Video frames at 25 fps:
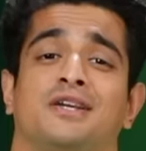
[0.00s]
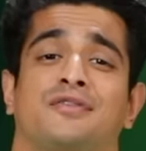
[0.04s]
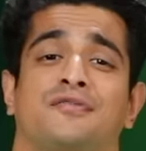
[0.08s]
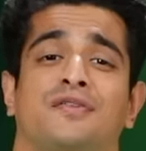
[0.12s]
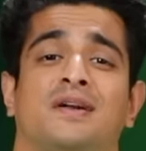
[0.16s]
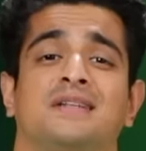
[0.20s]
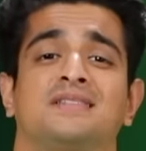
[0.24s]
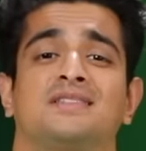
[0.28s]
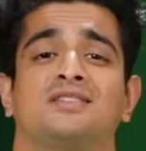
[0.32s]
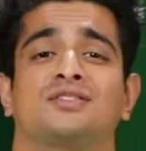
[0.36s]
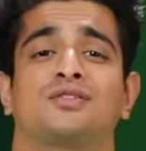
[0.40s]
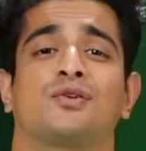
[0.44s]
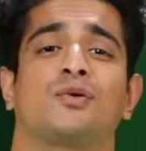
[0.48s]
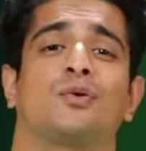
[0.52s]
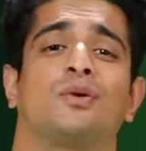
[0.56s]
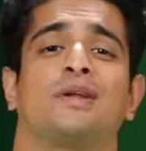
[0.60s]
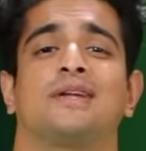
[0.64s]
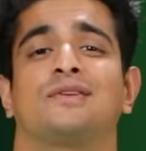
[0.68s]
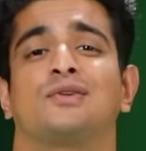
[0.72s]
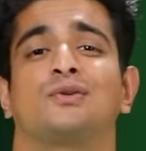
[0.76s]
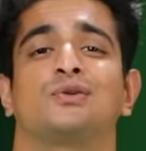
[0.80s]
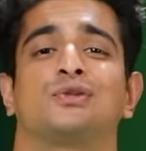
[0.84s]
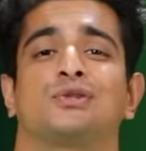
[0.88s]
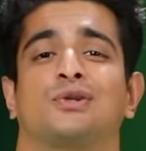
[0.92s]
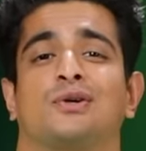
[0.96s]
Your friends are
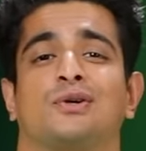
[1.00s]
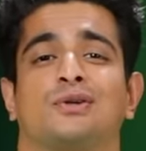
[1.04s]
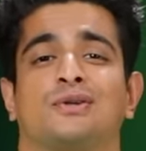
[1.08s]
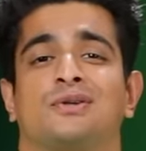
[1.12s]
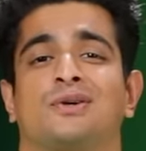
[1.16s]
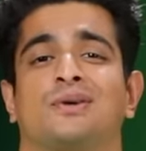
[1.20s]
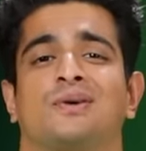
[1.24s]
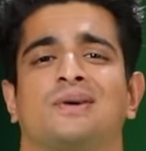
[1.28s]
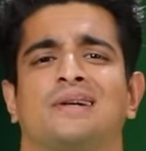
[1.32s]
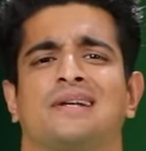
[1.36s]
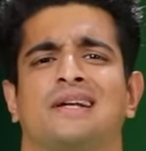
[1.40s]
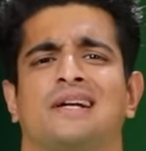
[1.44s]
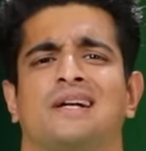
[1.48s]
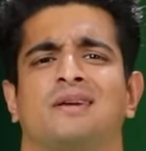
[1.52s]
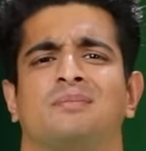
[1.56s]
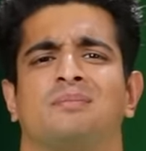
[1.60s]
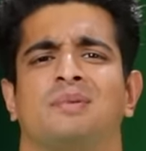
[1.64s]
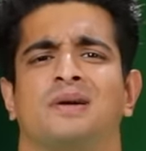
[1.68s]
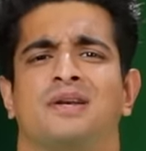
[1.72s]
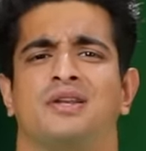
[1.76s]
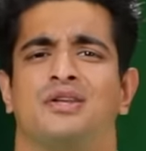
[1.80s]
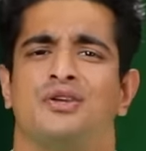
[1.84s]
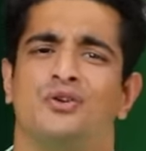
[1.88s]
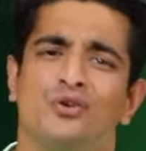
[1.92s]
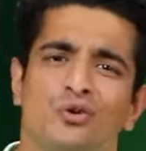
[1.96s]
scrolling through short
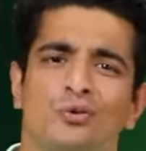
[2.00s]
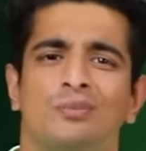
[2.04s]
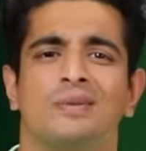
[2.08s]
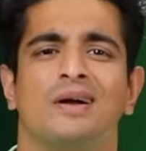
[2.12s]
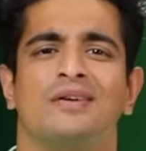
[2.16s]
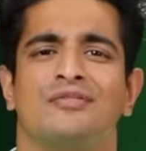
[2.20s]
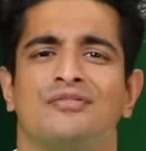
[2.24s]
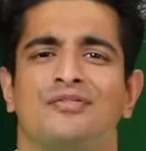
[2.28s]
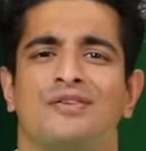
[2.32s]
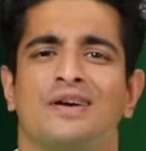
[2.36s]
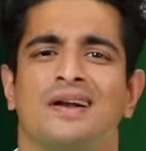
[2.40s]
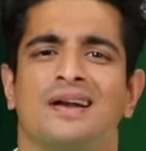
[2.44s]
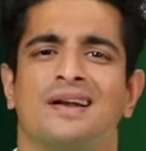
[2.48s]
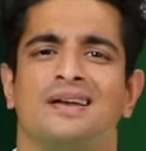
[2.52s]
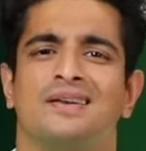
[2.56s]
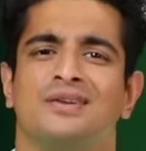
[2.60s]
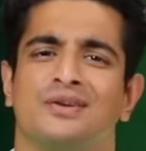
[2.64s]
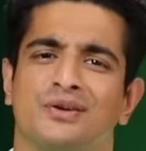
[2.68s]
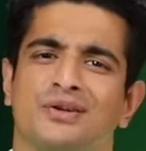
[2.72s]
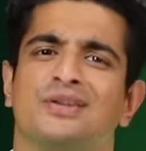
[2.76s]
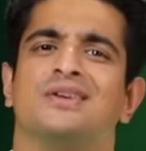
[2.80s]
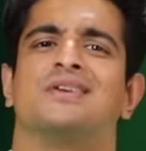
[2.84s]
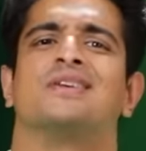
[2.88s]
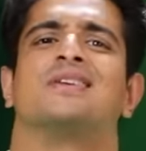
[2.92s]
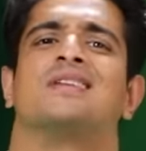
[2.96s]
content, but you, my
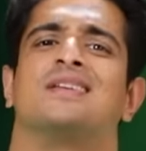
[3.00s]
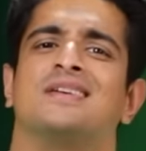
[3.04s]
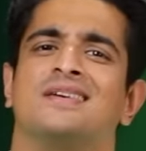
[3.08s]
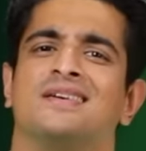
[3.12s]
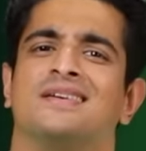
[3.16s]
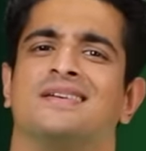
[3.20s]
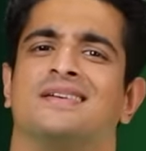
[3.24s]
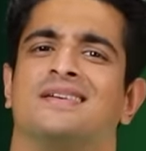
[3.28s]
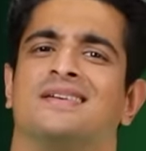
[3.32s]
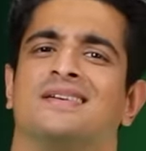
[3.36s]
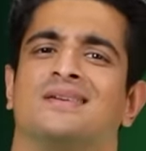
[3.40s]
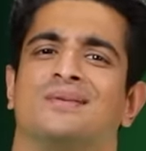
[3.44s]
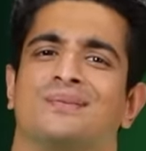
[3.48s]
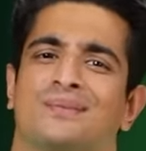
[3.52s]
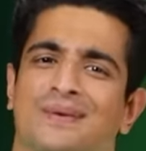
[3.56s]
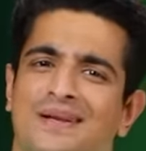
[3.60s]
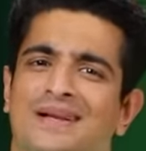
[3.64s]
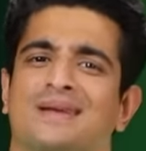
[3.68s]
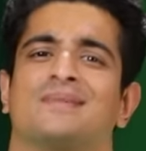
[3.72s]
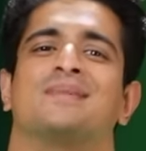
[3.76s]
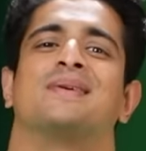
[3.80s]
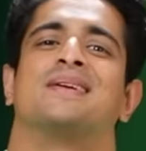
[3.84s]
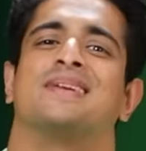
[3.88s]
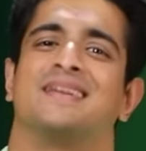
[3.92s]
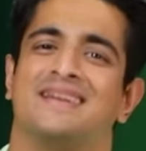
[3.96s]
friend, you're here to learn.
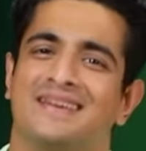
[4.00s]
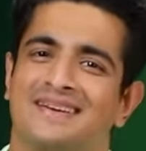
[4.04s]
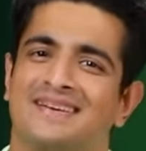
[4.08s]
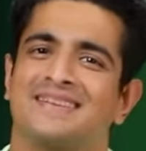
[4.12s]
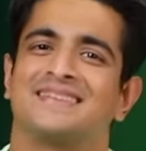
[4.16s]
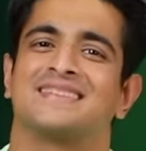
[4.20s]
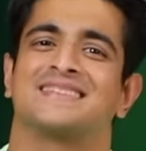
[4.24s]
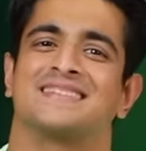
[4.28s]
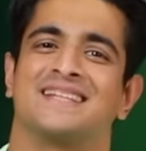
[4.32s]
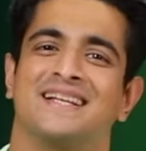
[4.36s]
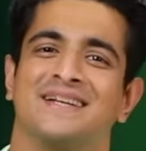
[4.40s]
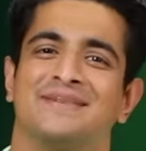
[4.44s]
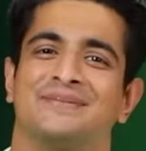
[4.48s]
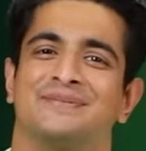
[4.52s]
Welcome to TRS